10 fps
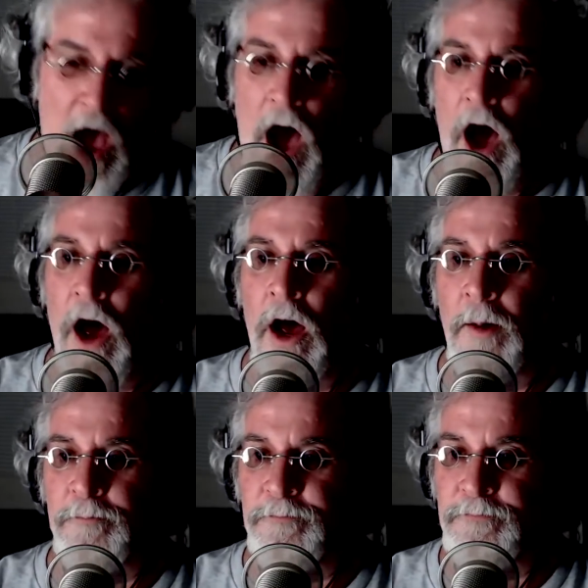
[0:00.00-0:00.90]

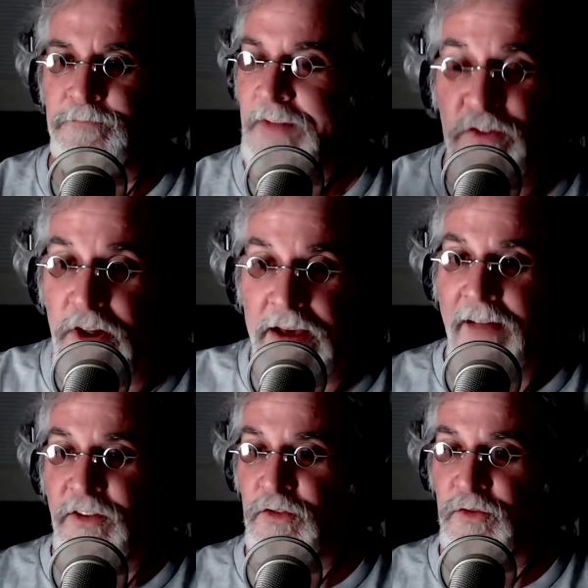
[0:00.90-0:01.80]
Um, that's all I
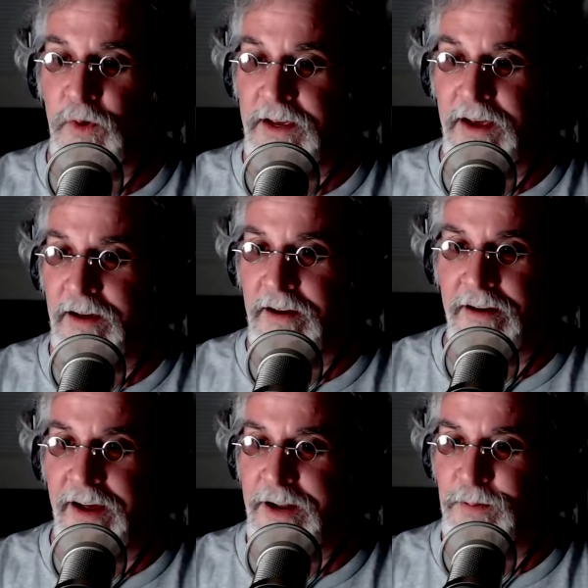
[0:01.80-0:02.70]
got this week. Uh,
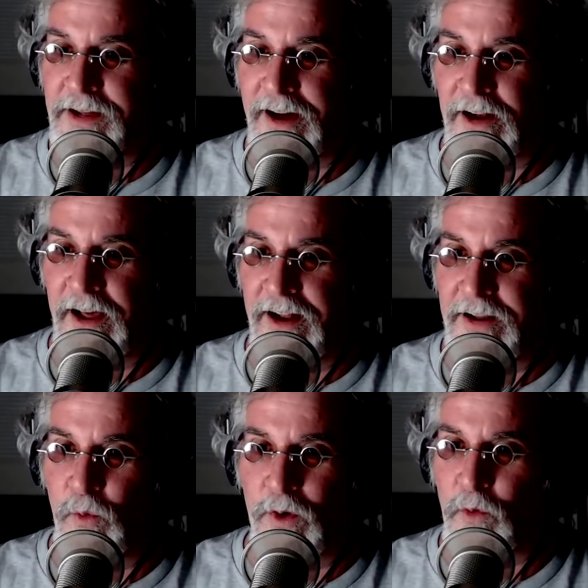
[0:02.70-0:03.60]
anybody got any
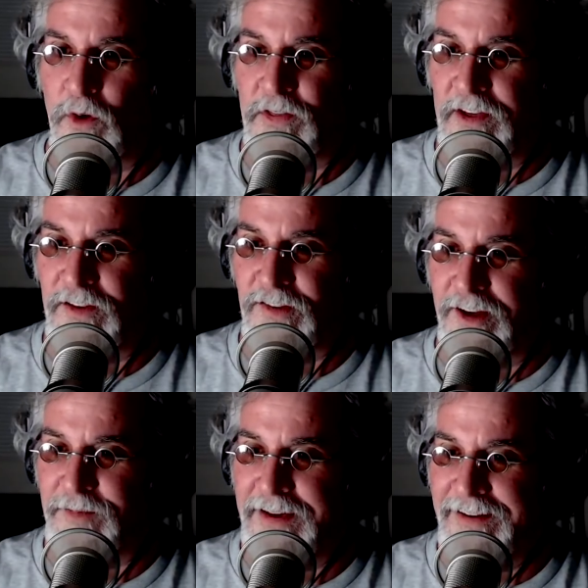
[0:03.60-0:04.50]
one more things on me?